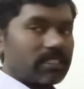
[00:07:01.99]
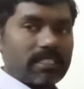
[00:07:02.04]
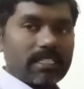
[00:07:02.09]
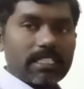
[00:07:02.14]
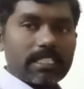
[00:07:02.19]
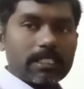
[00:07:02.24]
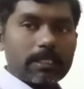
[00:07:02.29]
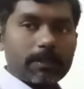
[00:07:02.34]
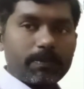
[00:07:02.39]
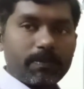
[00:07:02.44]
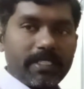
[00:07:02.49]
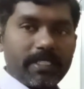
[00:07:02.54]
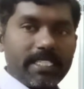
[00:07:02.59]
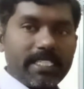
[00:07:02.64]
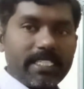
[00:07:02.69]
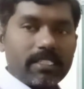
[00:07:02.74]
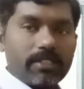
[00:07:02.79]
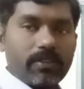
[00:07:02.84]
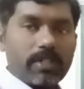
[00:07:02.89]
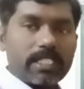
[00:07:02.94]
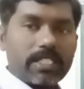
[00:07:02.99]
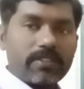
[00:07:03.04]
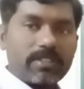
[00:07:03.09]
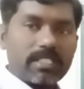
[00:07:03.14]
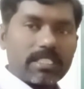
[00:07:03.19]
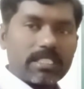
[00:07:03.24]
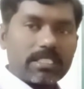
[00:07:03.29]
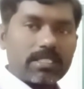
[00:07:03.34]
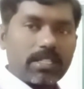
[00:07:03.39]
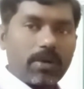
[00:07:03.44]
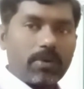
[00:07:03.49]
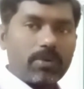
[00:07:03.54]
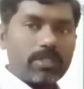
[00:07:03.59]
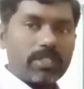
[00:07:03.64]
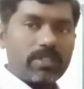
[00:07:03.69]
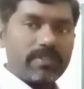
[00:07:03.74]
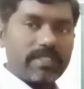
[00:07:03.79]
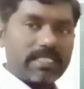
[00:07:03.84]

the speed, whatever the sound